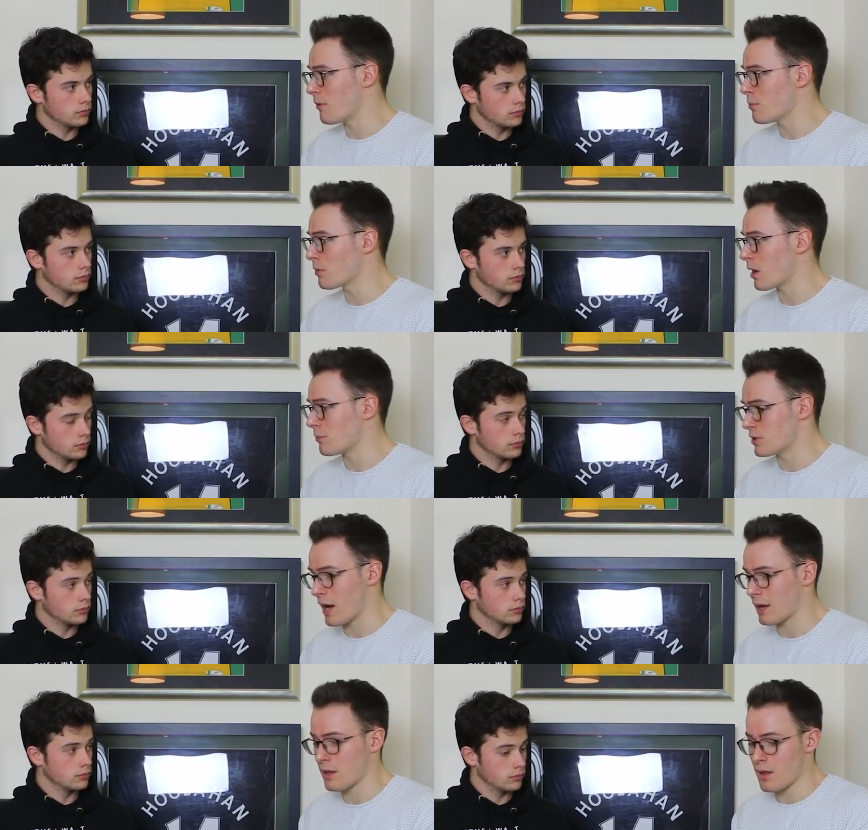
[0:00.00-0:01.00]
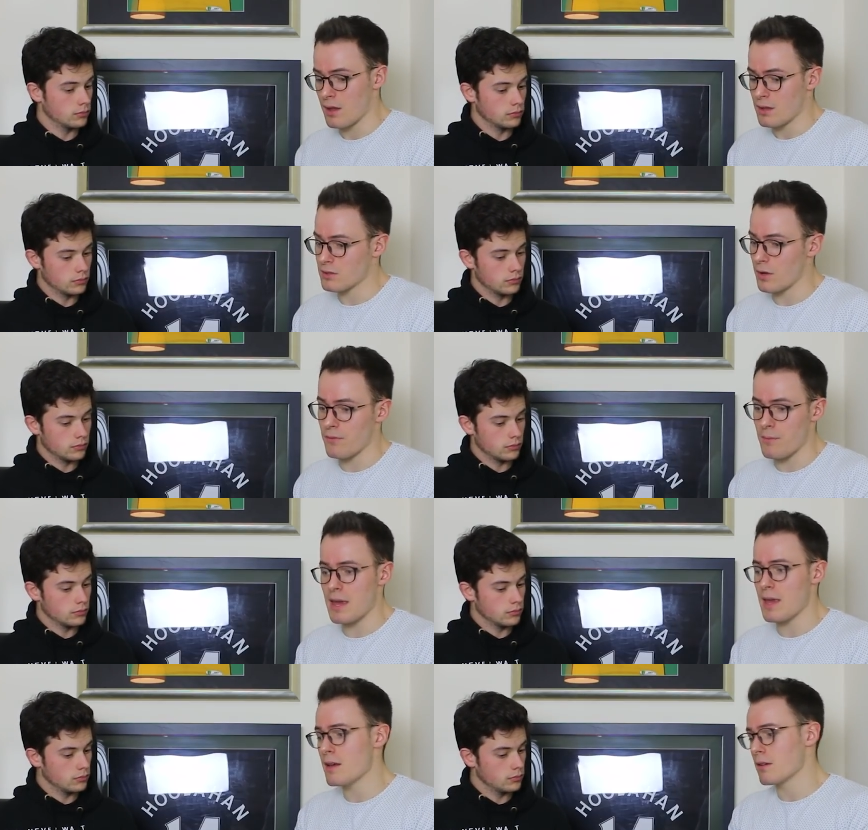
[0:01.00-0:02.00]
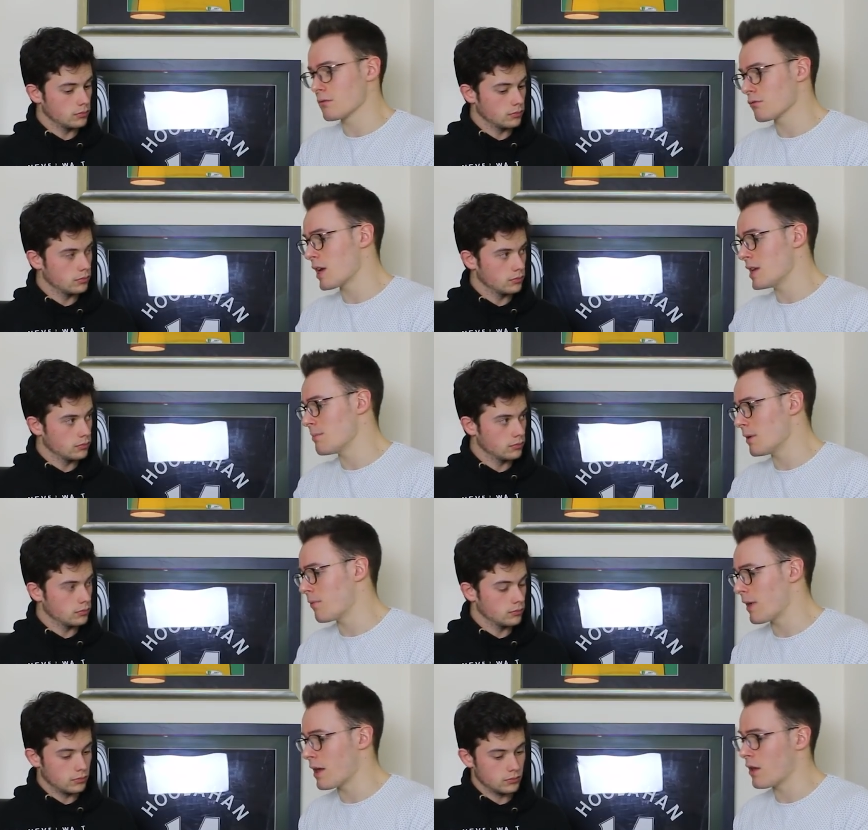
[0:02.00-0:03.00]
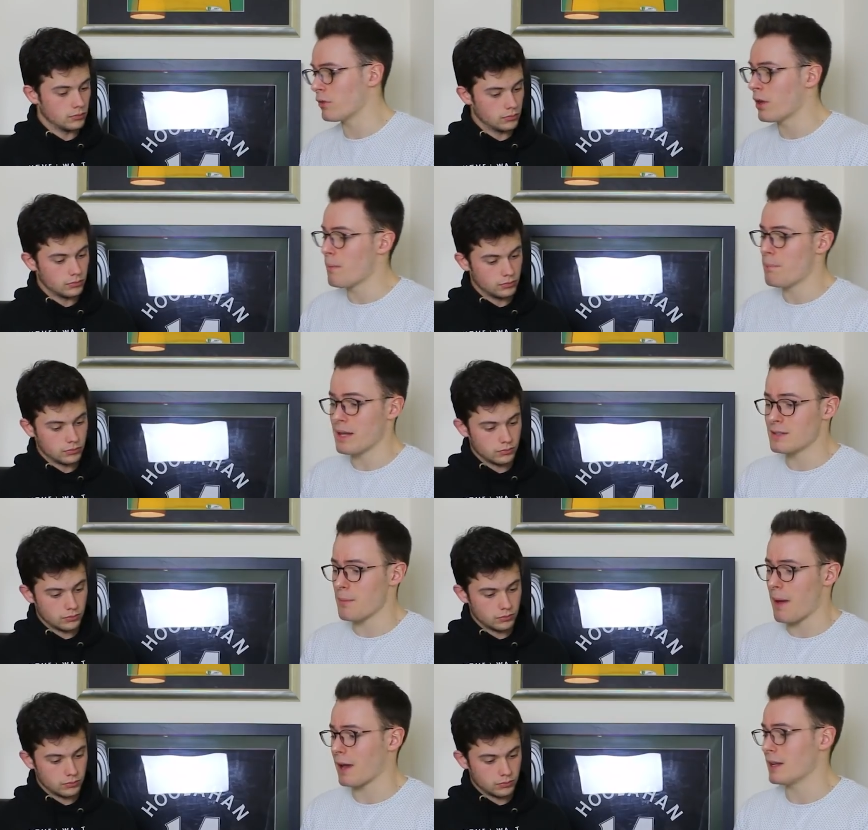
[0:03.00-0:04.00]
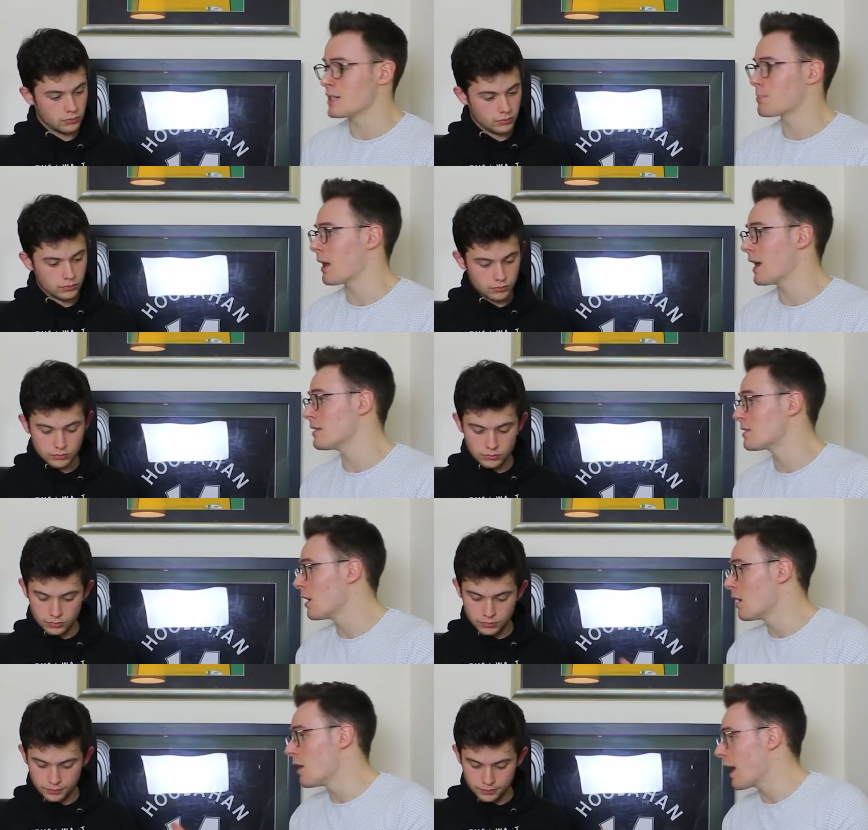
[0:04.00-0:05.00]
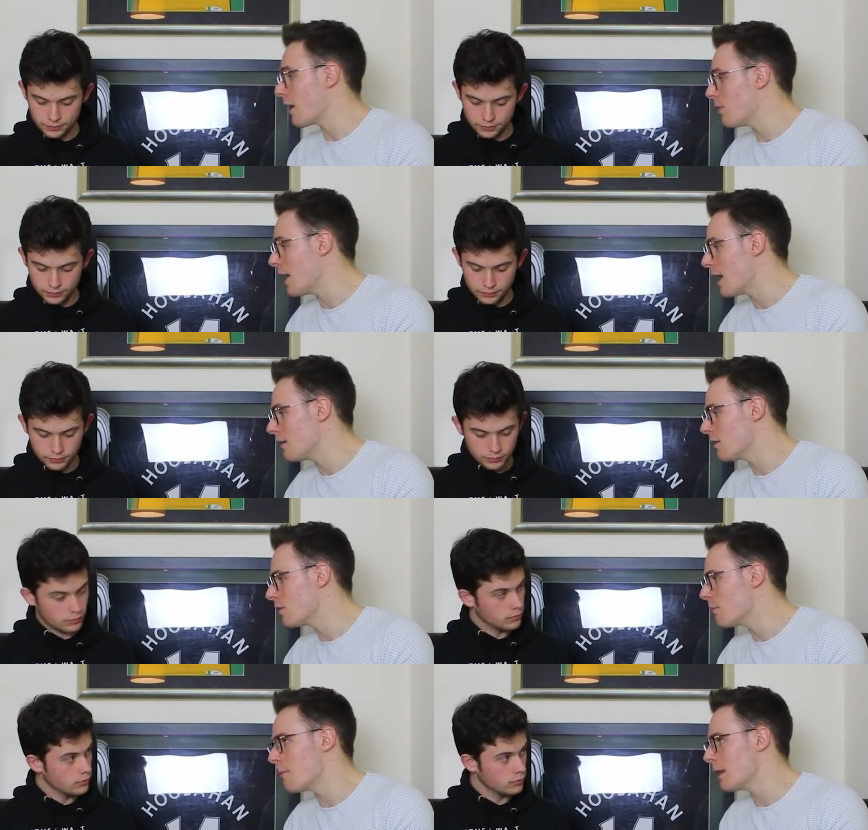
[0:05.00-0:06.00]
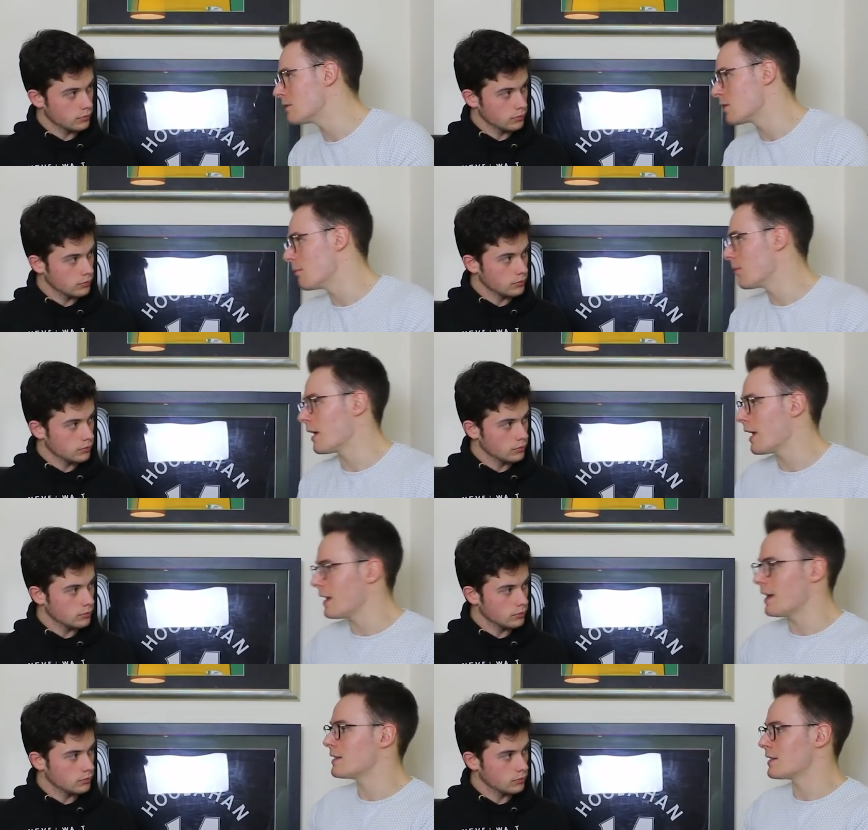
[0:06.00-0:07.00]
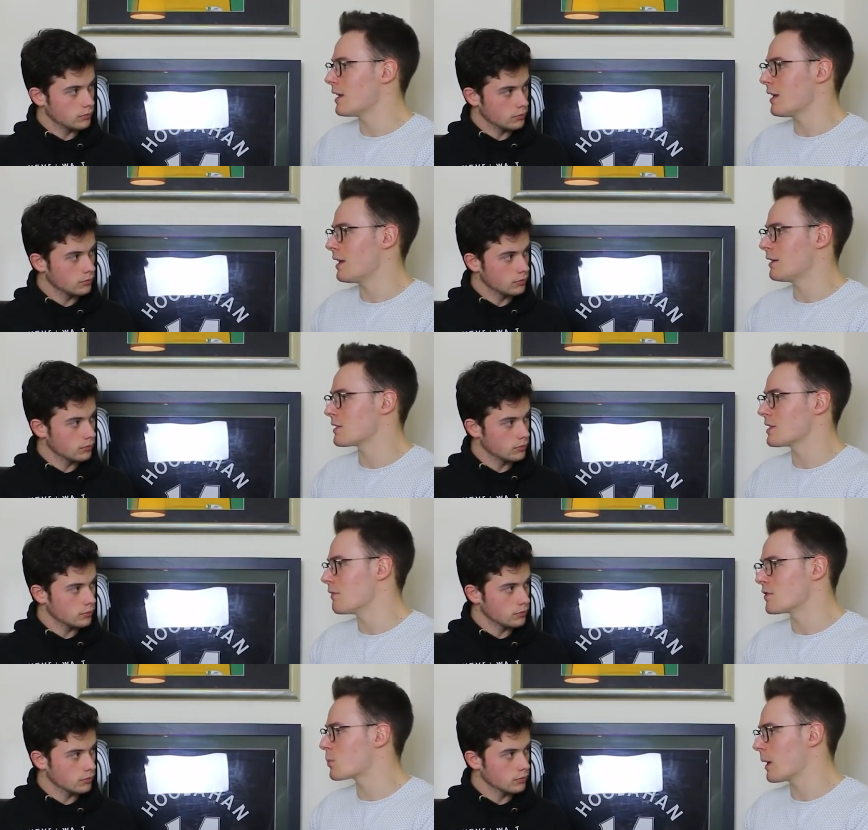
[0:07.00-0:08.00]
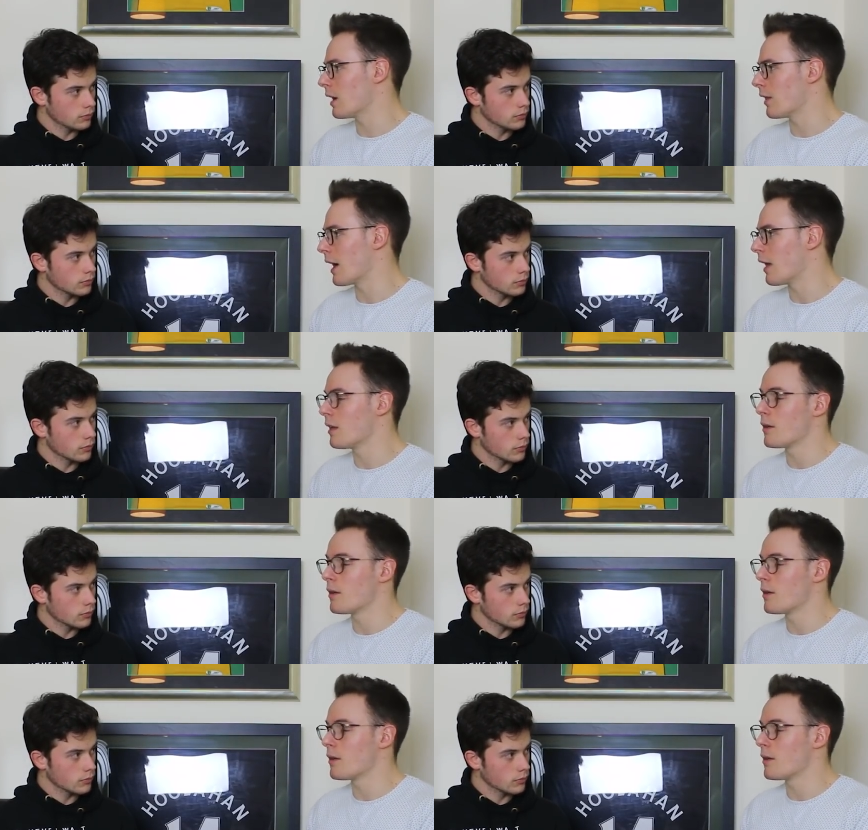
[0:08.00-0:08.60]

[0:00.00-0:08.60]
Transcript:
Speaker 1: football club, Jack? So for me, Reed in midfield, Pinto back in his place, and then the momentum. It doesn't even swing like that.